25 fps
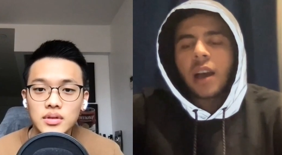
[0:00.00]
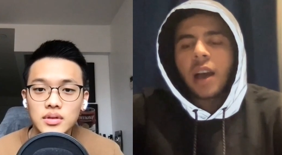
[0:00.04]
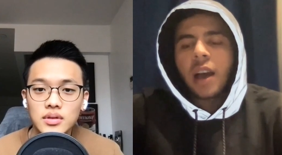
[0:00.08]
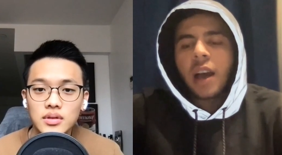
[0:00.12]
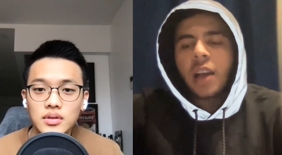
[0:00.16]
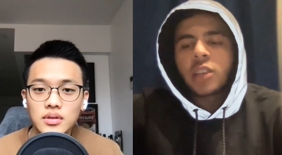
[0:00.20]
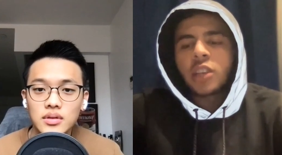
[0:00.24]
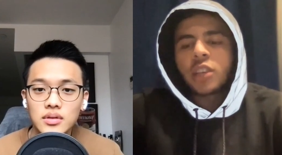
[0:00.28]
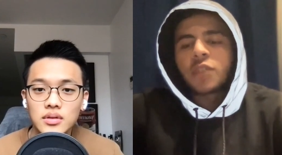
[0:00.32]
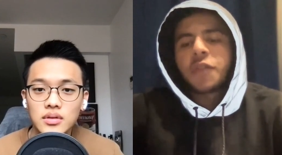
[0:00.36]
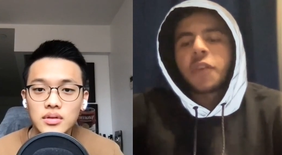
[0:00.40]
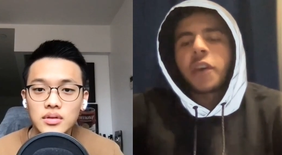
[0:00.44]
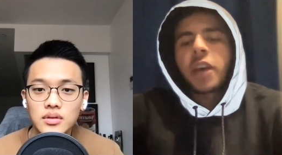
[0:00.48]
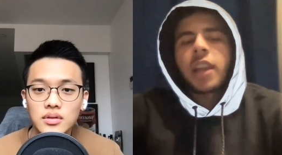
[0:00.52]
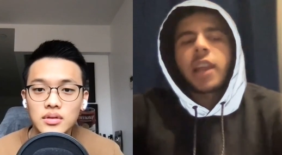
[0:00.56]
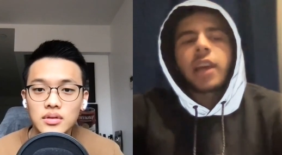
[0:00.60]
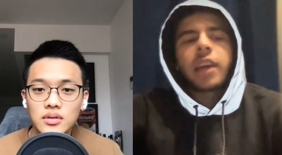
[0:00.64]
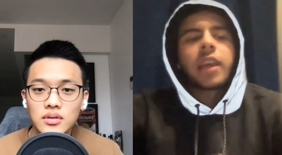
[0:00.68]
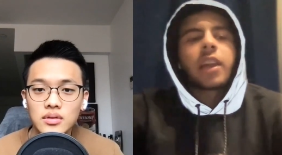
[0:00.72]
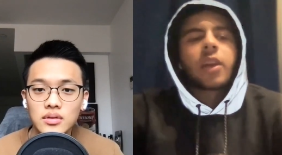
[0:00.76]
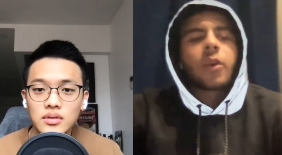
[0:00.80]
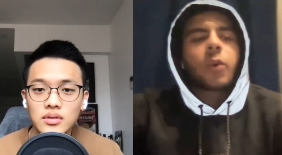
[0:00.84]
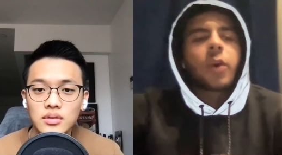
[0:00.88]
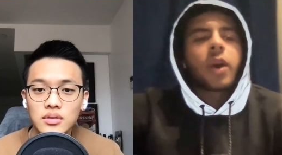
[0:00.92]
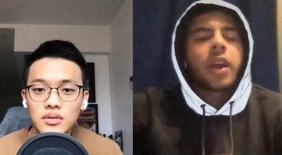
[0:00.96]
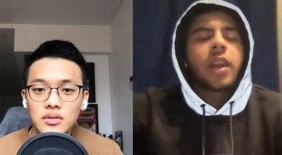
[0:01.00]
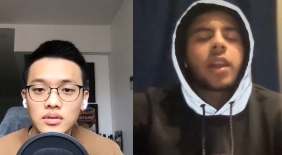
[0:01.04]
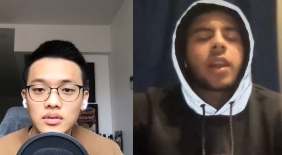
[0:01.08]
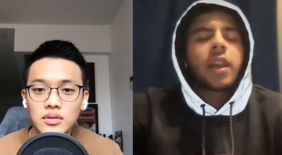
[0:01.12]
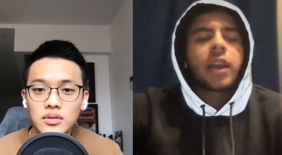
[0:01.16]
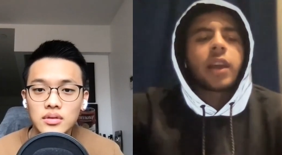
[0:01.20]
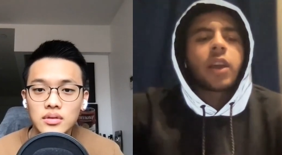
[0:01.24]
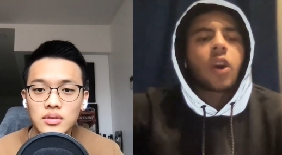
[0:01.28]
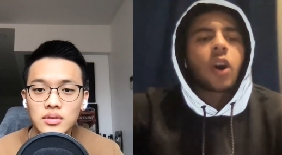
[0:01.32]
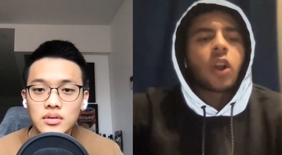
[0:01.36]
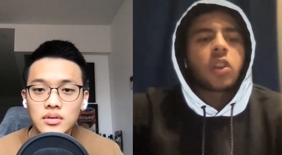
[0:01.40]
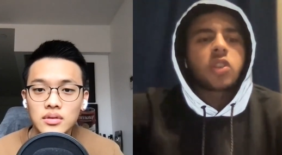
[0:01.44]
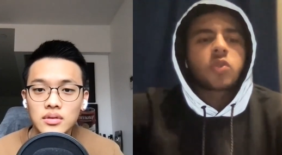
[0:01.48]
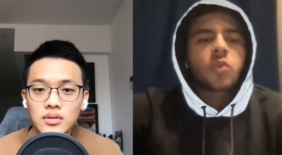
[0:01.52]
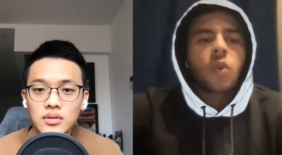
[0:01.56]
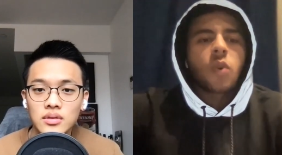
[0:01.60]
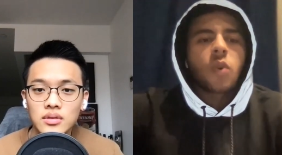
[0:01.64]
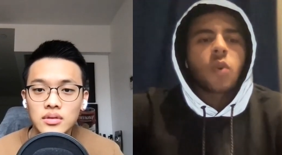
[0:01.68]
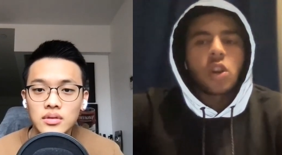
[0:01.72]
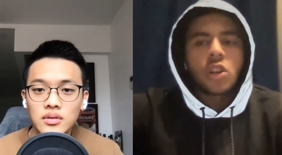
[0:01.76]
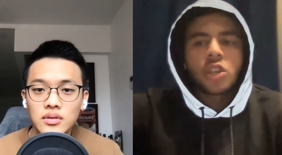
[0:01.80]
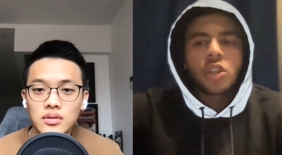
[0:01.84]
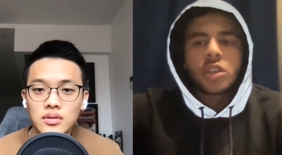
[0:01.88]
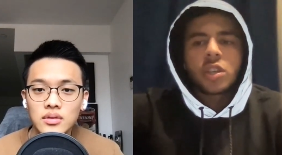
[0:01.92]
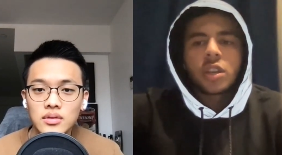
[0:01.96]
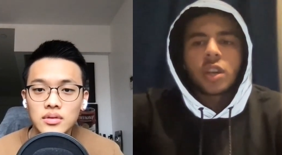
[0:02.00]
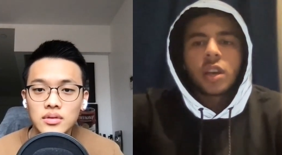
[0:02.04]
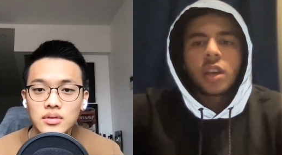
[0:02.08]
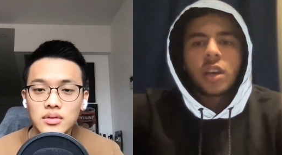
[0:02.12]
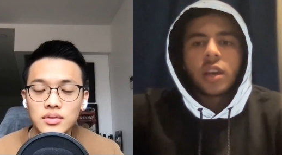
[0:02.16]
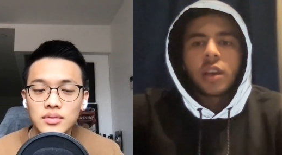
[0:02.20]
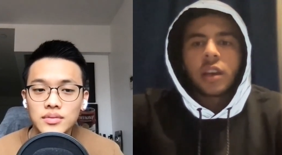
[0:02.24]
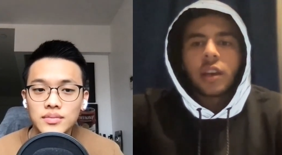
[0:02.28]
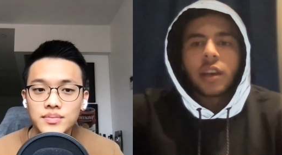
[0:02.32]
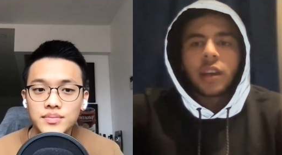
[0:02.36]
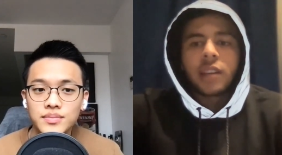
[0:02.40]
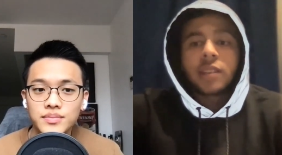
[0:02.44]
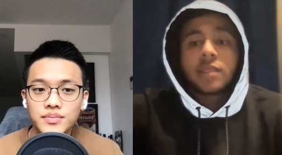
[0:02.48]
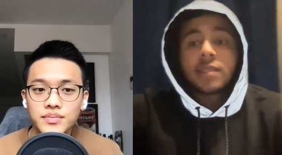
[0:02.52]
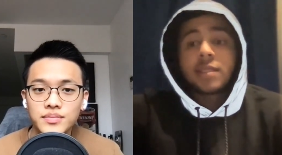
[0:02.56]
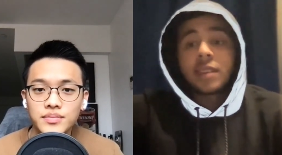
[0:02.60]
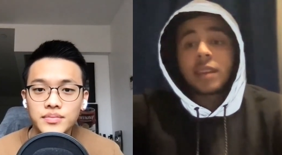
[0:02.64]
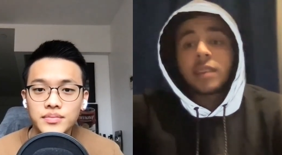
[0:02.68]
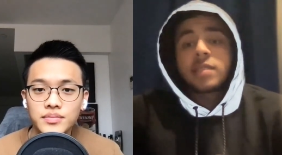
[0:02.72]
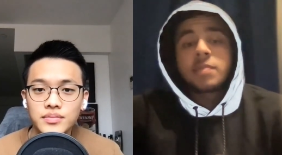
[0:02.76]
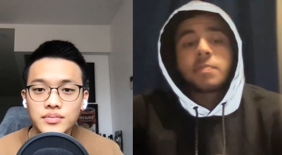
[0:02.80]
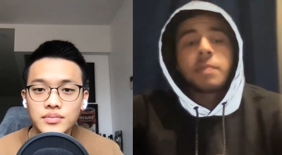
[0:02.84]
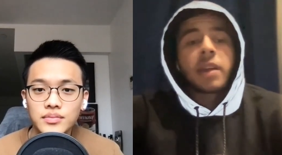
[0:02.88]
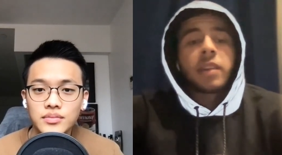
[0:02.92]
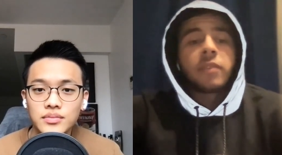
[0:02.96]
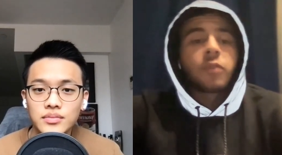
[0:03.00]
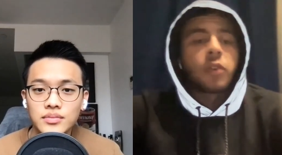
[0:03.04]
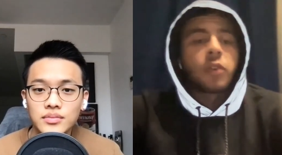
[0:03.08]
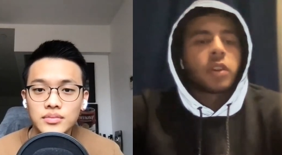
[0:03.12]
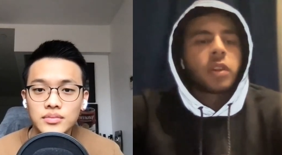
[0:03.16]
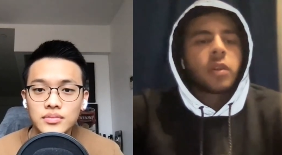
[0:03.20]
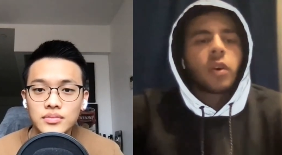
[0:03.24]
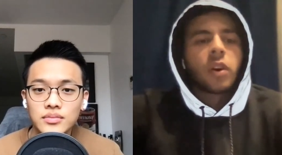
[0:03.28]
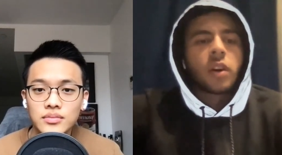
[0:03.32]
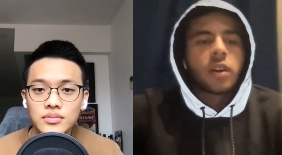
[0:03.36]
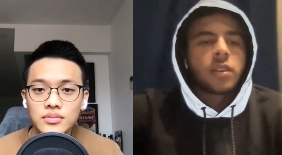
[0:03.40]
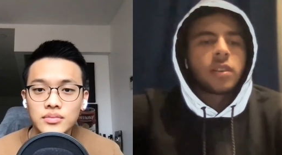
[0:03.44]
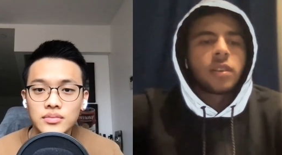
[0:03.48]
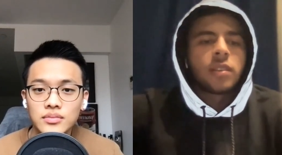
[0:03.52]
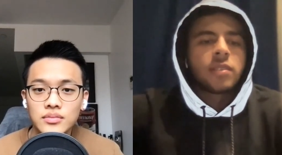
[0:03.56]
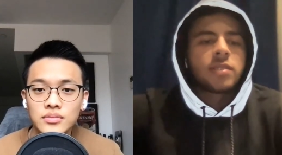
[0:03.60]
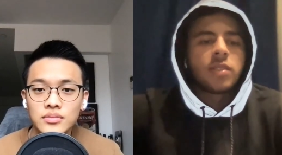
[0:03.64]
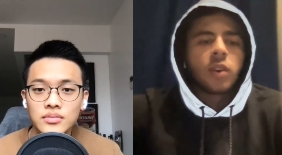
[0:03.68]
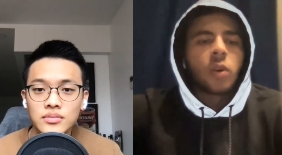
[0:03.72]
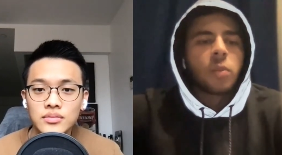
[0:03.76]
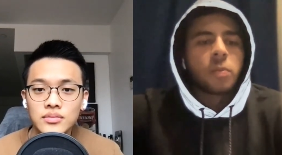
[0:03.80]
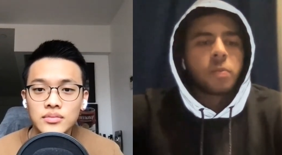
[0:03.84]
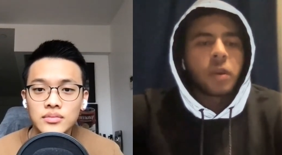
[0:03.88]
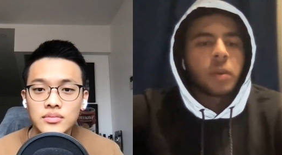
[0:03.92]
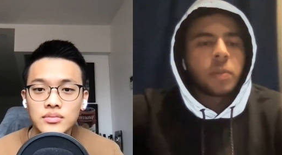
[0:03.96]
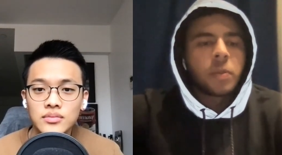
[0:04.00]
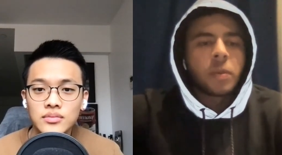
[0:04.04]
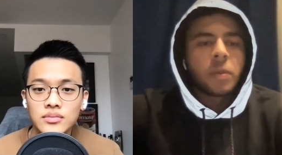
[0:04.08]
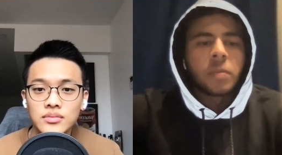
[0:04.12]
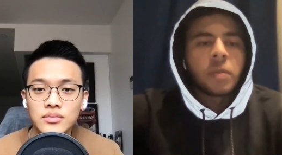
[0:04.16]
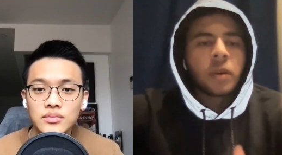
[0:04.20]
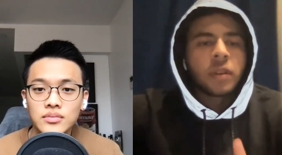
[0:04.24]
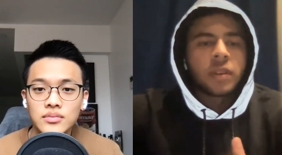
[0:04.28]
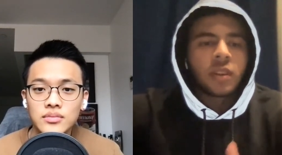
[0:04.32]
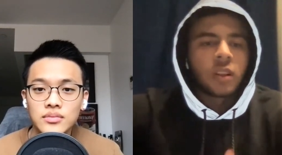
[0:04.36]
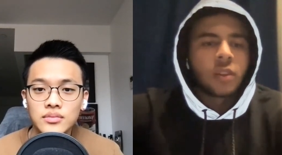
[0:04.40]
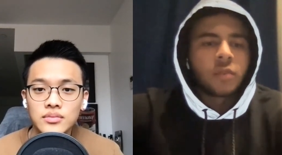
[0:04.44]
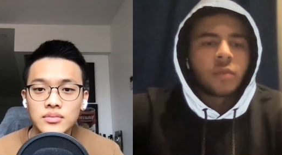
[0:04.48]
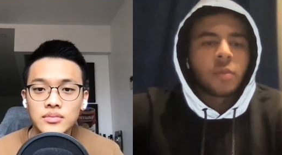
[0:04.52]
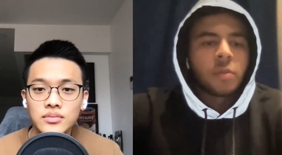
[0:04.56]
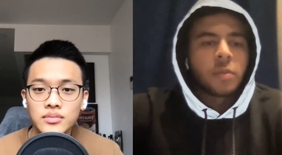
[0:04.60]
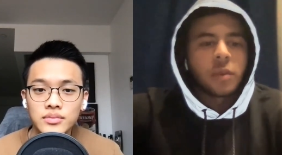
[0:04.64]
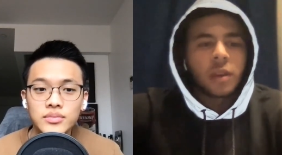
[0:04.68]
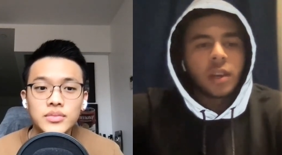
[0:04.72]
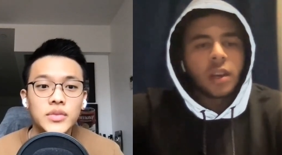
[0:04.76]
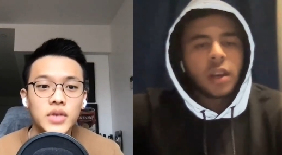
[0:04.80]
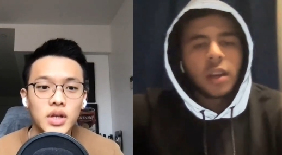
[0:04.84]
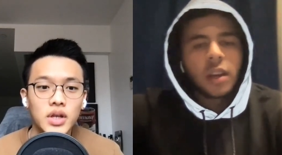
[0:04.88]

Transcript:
Speaker 1: I just felt like in a way, like college squash, it's it's meant for the, its own people, but not for me.